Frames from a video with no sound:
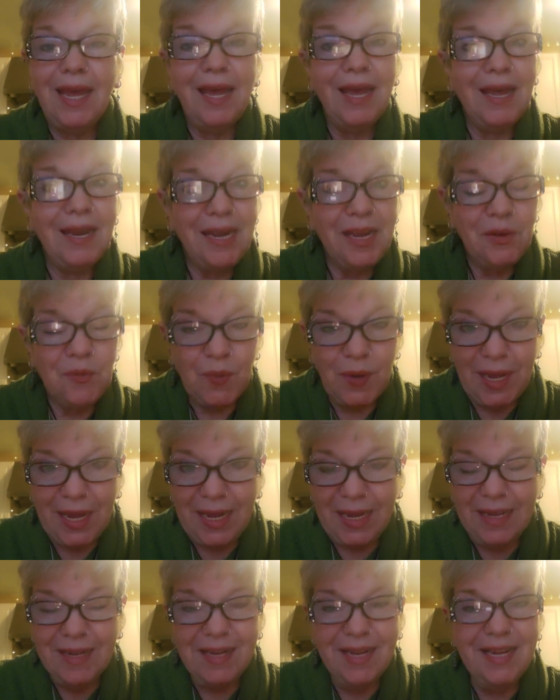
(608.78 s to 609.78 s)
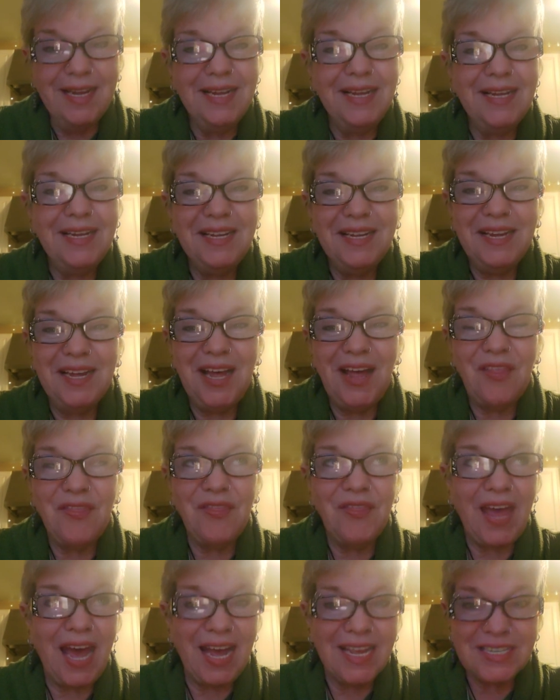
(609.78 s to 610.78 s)
Anyway,
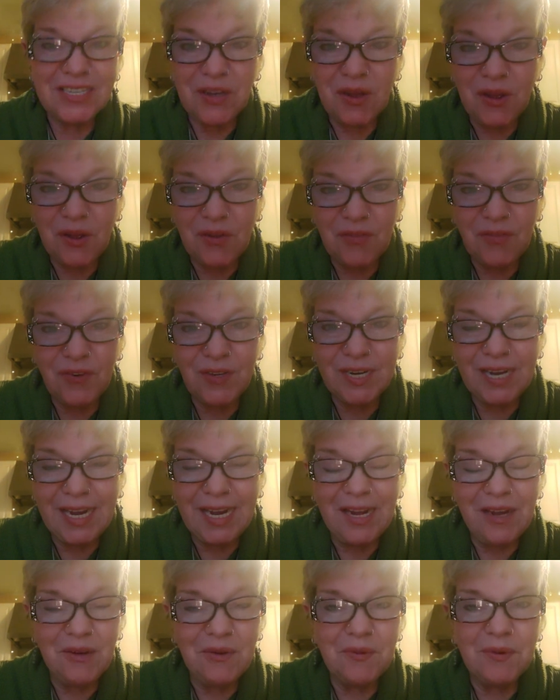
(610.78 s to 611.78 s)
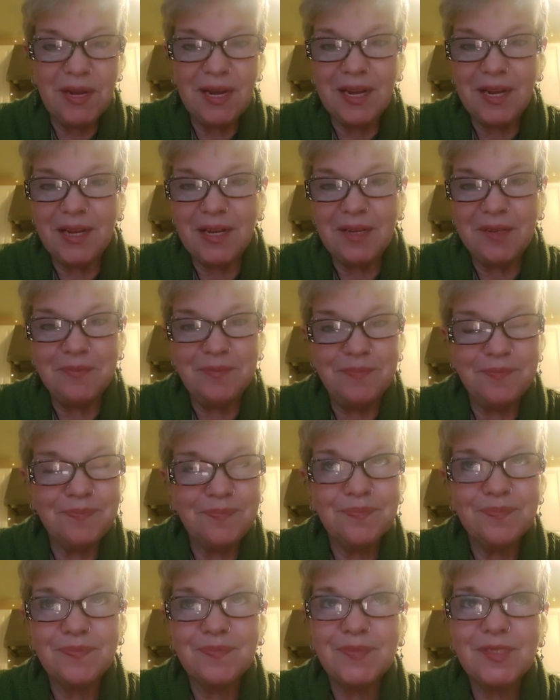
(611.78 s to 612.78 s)
that's all for now.
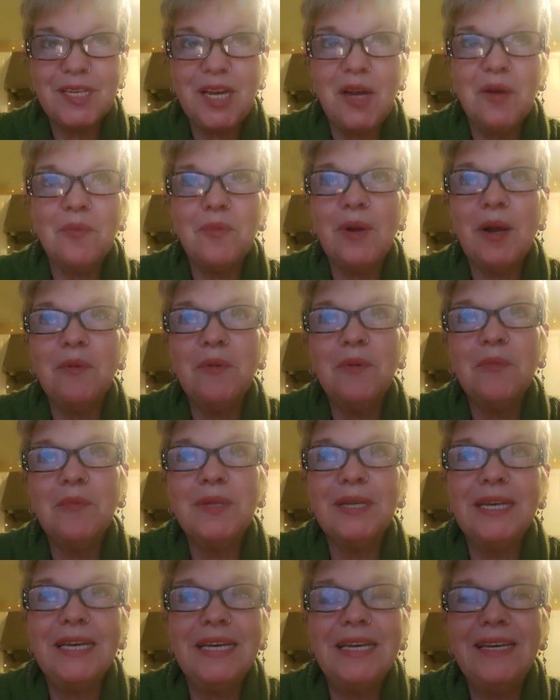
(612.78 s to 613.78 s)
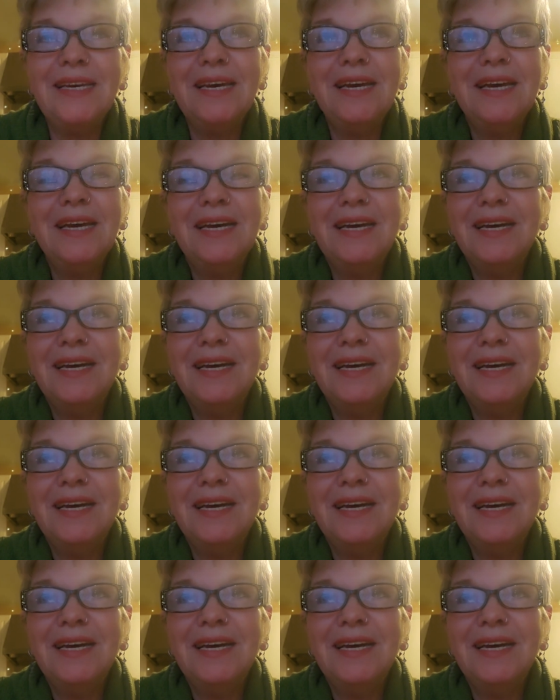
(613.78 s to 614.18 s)
I'll probably,